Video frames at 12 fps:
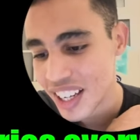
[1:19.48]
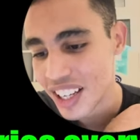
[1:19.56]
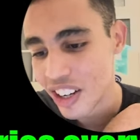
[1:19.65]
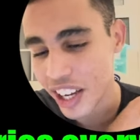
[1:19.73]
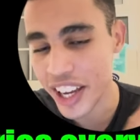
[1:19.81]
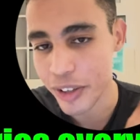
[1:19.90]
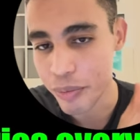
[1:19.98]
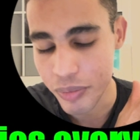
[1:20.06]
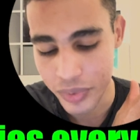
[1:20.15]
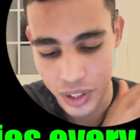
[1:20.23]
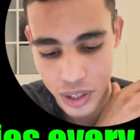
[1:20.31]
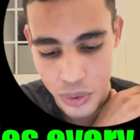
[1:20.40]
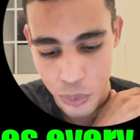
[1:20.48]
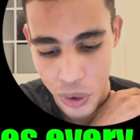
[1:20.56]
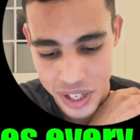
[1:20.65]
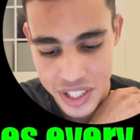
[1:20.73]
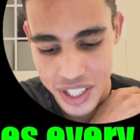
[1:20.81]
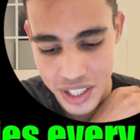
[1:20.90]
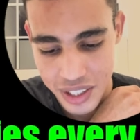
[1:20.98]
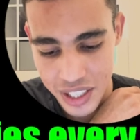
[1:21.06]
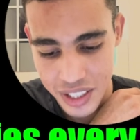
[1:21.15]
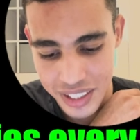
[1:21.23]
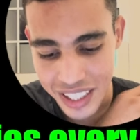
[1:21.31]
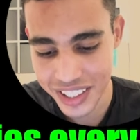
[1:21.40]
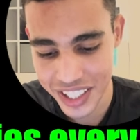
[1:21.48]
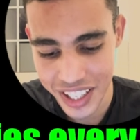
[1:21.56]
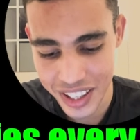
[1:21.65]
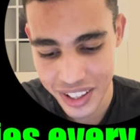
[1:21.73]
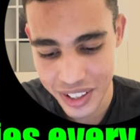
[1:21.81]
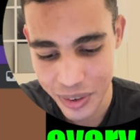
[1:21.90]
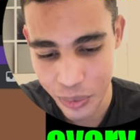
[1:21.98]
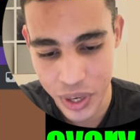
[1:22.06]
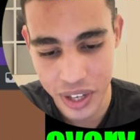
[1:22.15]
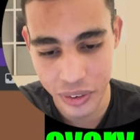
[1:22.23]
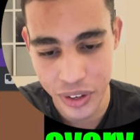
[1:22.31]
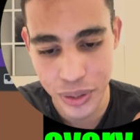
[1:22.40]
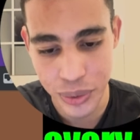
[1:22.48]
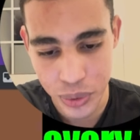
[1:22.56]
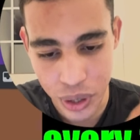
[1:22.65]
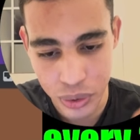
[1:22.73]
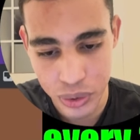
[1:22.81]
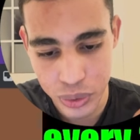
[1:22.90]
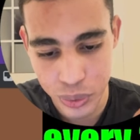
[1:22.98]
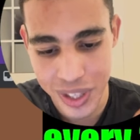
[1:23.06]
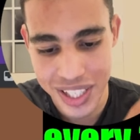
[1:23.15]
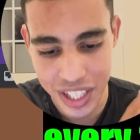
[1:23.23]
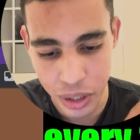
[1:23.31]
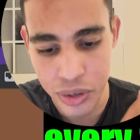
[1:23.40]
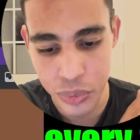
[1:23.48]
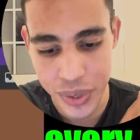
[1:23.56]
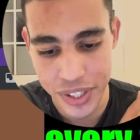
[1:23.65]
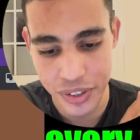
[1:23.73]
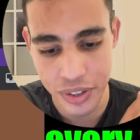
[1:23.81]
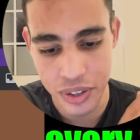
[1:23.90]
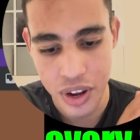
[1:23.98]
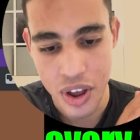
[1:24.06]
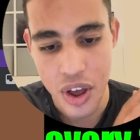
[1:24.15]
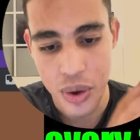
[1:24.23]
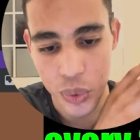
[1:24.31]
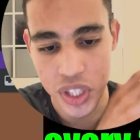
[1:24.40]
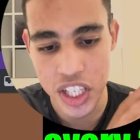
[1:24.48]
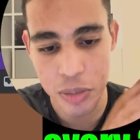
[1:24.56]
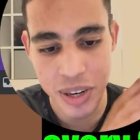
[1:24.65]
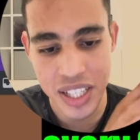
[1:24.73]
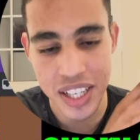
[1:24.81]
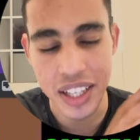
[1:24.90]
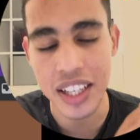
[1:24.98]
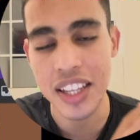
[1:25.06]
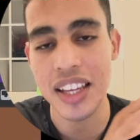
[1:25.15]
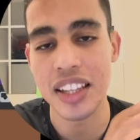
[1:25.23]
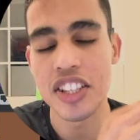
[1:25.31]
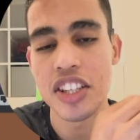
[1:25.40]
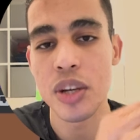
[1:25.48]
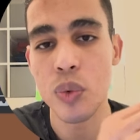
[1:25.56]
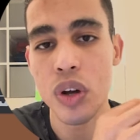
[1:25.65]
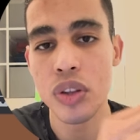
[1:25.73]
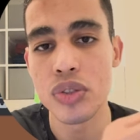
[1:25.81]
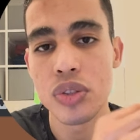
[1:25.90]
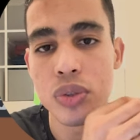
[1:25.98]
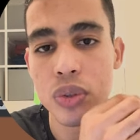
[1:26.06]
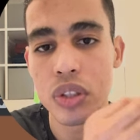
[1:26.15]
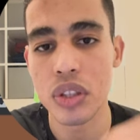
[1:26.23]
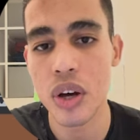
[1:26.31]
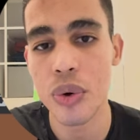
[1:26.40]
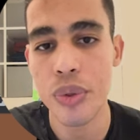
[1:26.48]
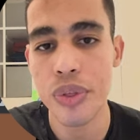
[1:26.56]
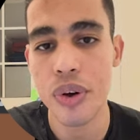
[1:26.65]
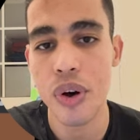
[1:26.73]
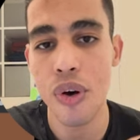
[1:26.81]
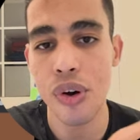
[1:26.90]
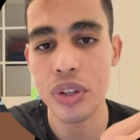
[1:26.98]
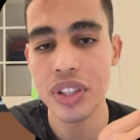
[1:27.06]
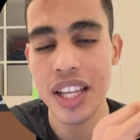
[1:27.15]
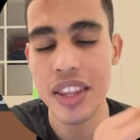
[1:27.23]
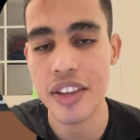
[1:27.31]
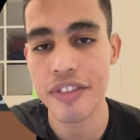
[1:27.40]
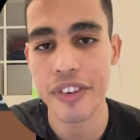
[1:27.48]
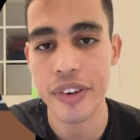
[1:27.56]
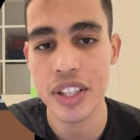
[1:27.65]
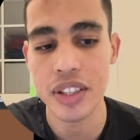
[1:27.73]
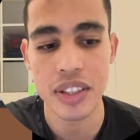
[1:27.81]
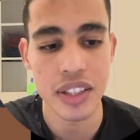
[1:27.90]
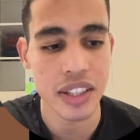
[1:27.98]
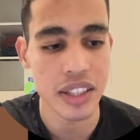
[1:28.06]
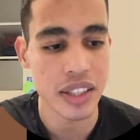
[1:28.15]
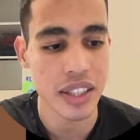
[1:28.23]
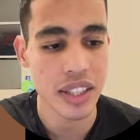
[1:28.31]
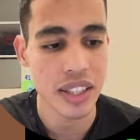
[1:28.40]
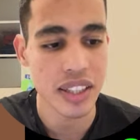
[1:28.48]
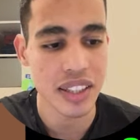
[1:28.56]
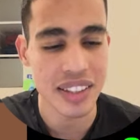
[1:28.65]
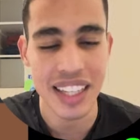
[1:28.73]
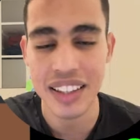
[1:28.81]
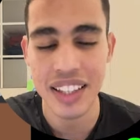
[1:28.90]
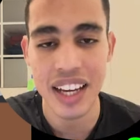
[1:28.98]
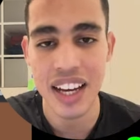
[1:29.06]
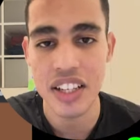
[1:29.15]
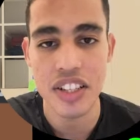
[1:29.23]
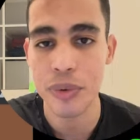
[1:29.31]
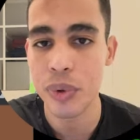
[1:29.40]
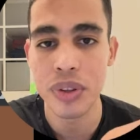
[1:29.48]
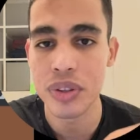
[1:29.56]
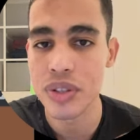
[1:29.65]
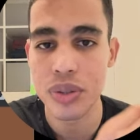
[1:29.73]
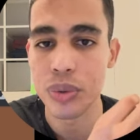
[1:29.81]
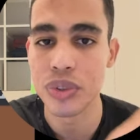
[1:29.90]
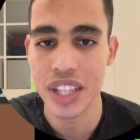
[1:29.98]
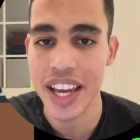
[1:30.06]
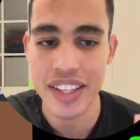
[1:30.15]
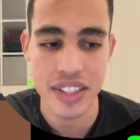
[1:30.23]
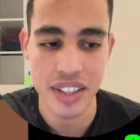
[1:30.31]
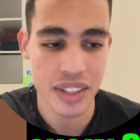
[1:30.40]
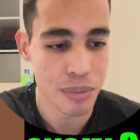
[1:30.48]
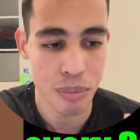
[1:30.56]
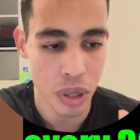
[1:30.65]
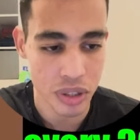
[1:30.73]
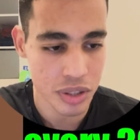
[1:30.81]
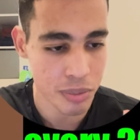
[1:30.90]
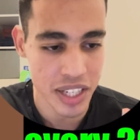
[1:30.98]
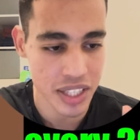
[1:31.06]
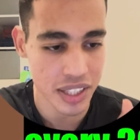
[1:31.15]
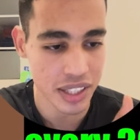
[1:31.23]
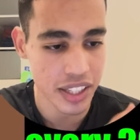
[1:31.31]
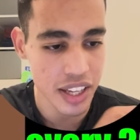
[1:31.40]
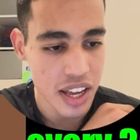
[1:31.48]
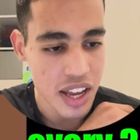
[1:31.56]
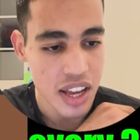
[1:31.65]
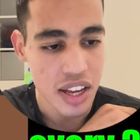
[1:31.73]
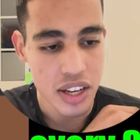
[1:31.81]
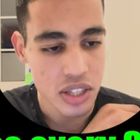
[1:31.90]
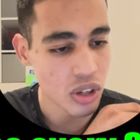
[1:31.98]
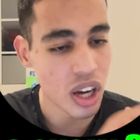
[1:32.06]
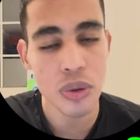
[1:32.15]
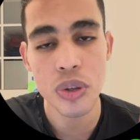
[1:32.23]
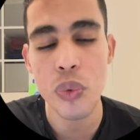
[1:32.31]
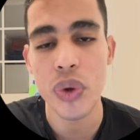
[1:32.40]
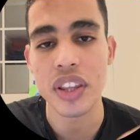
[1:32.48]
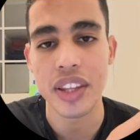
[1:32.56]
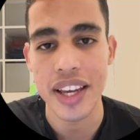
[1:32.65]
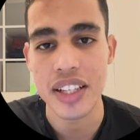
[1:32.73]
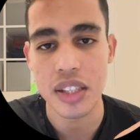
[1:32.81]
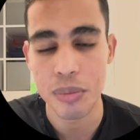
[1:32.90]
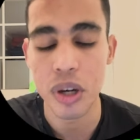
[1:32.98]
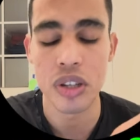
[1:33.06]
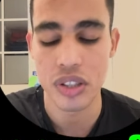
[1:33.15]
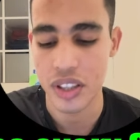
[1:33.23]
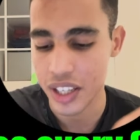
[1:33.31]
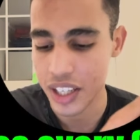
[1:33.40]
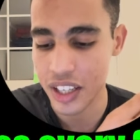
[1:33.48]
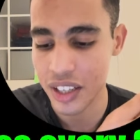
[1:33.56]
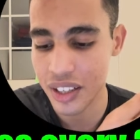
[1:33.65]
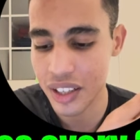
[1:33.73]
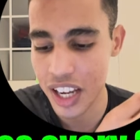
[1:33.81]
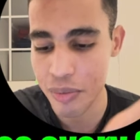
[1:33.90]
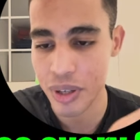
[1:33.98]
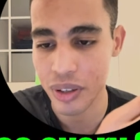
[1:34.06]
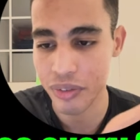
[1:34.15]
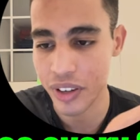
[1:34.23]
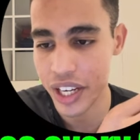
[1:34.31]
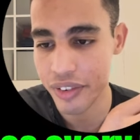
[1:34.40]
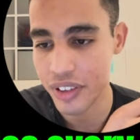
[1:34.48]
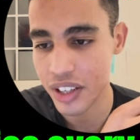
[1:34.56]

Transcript: Okay, once that said, we are going to go to the second question, which is basically that she wants to load all the different data and she wants to test bots basically. So how do we test bots in MQ5?